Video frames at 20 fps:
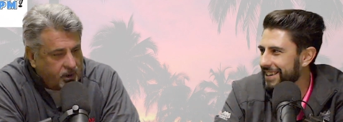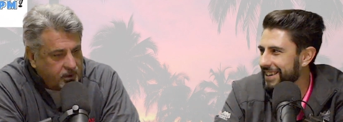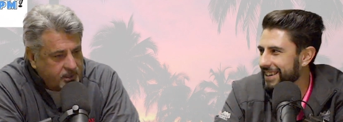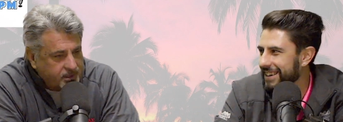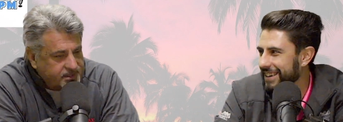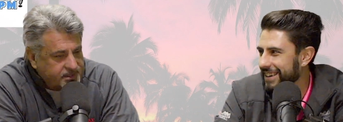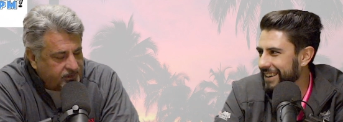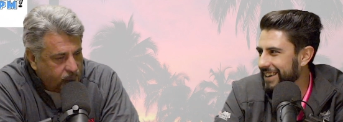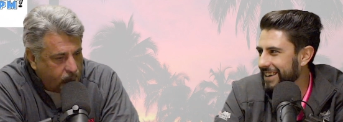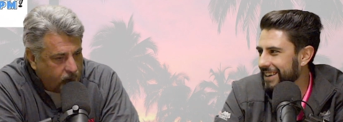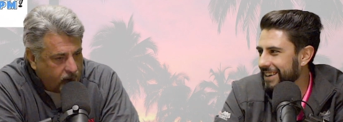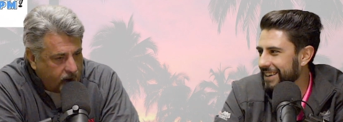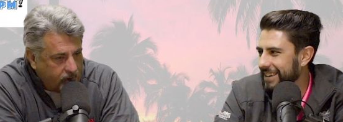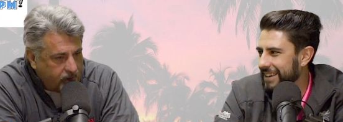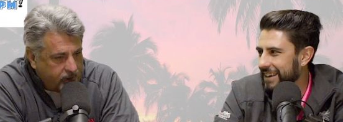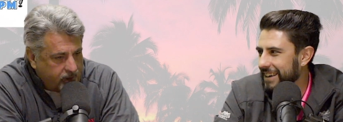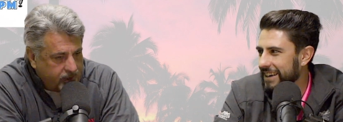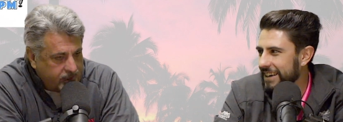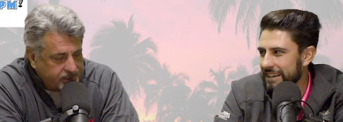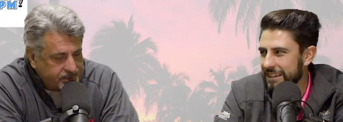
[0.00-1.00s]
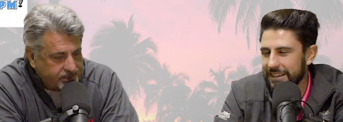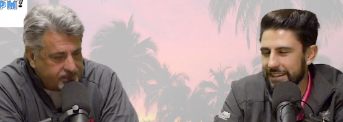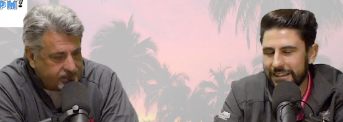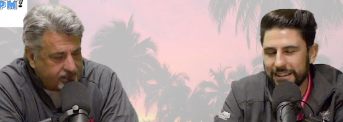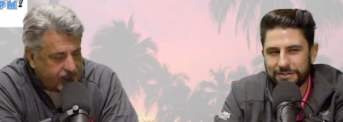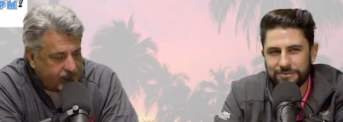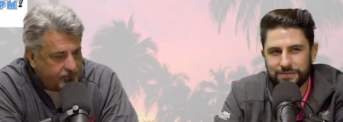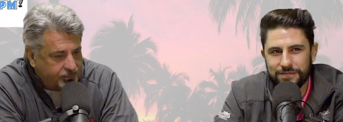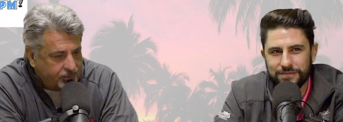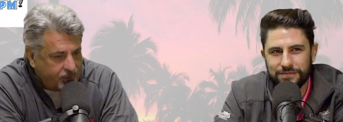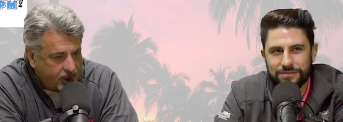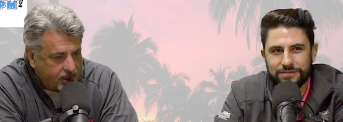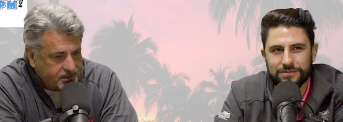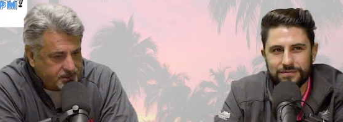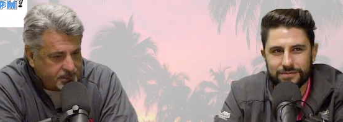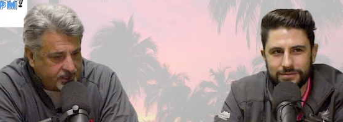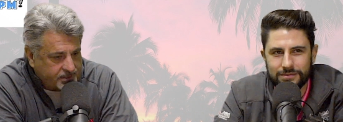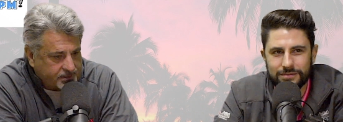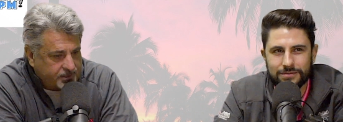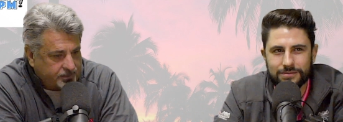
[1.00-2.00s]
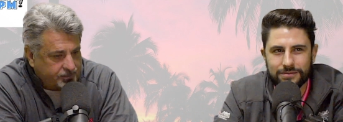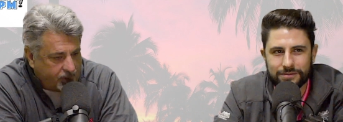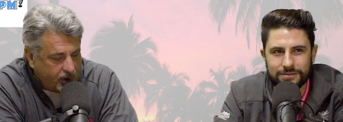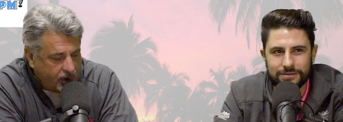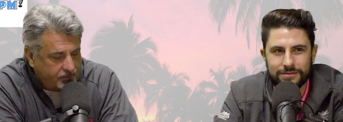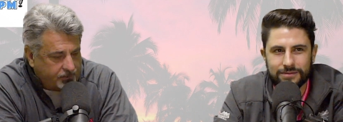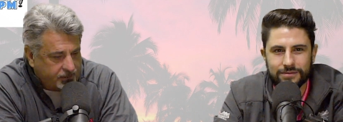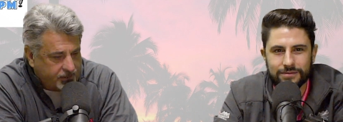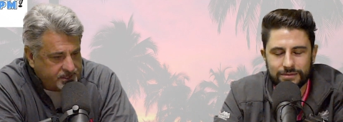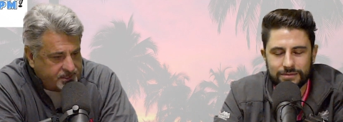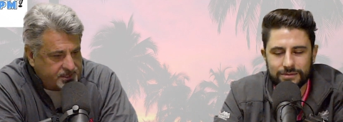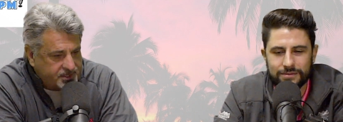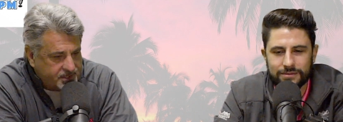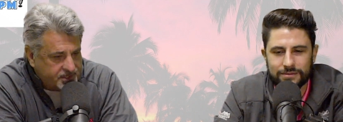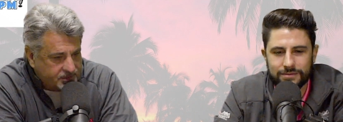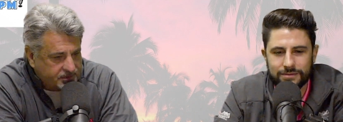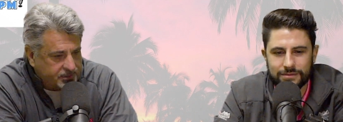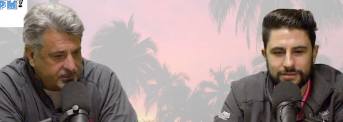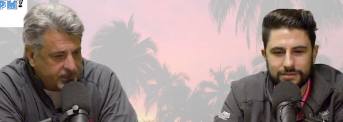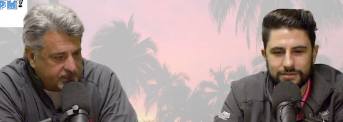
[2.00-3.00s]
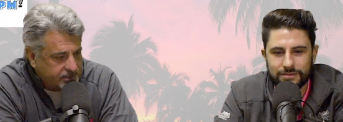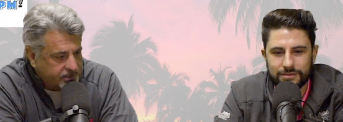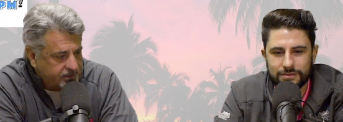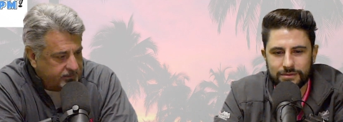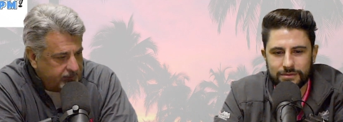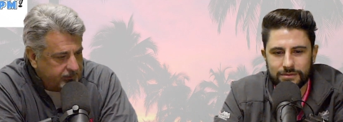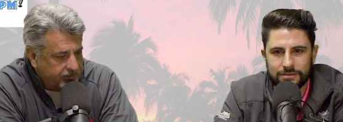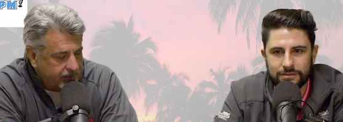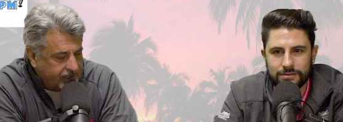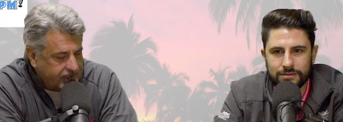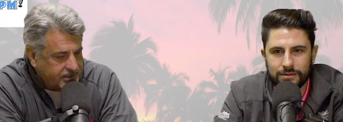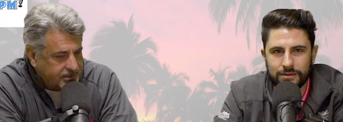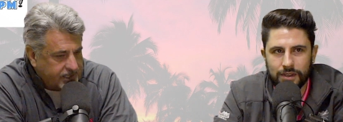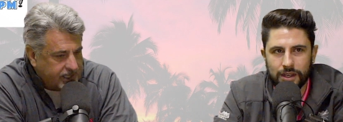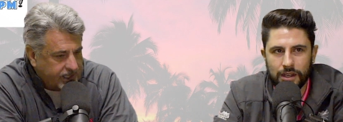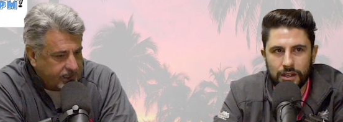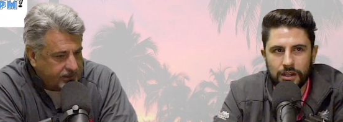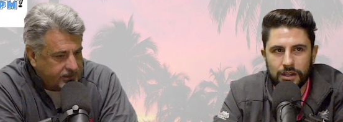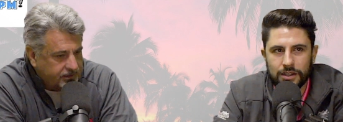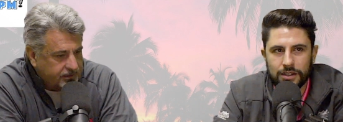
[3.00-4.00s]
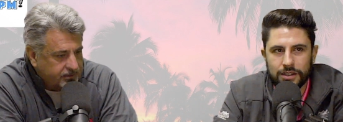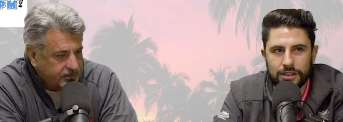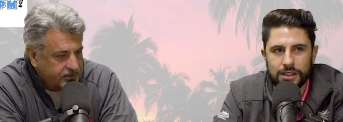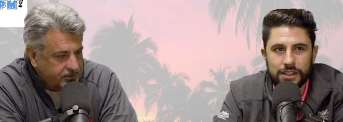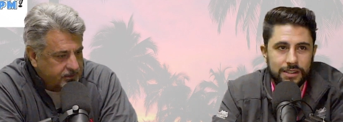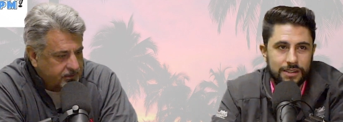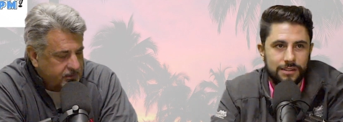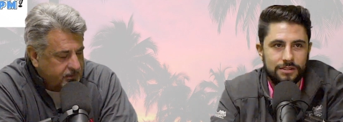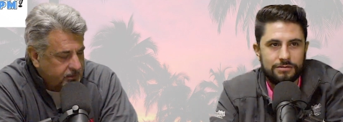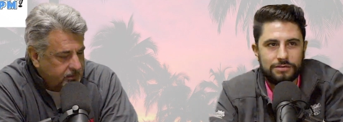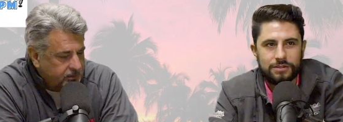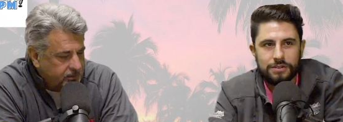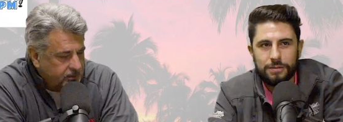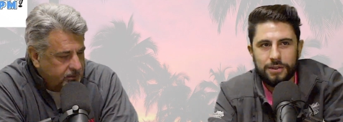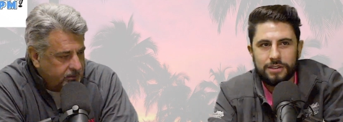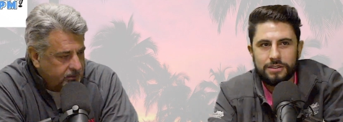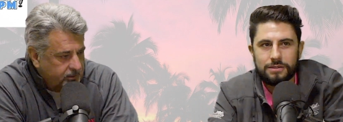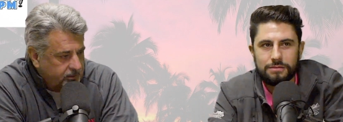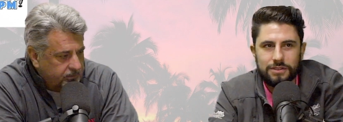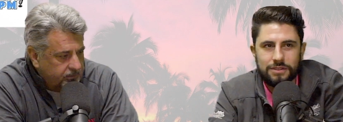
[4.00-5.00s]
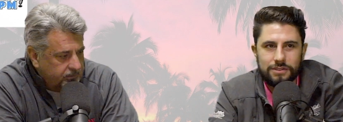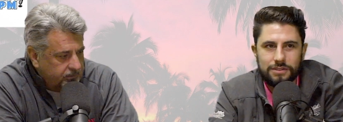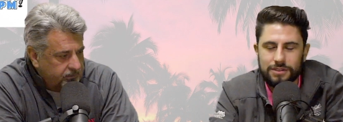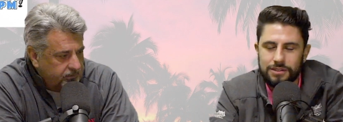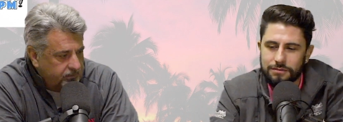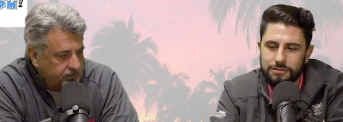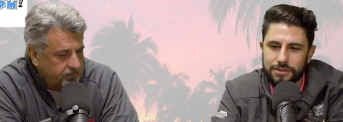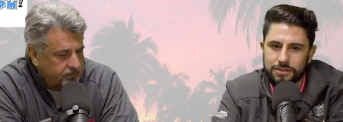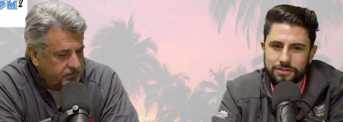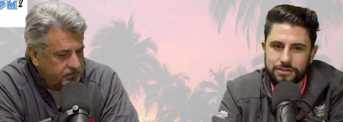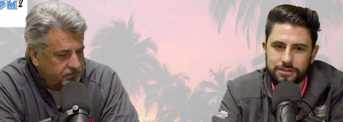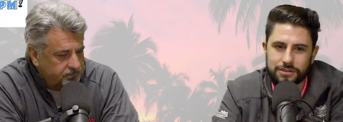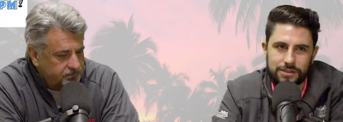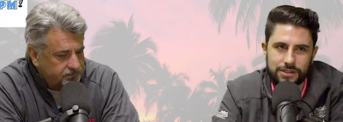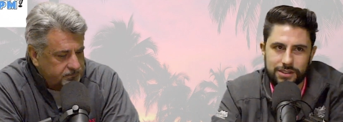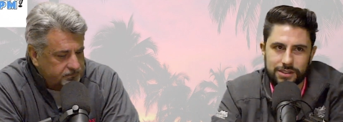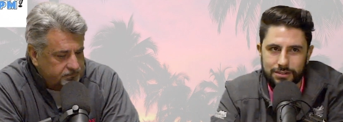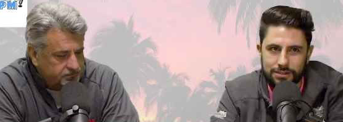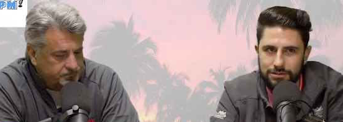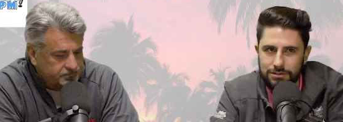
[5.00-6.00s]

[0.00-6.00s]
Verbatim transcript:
Speaker 1: regardless of where it is in that process, the property still needs to be maintained.
Speaker 2: Yeah, because the responsibilities are mutually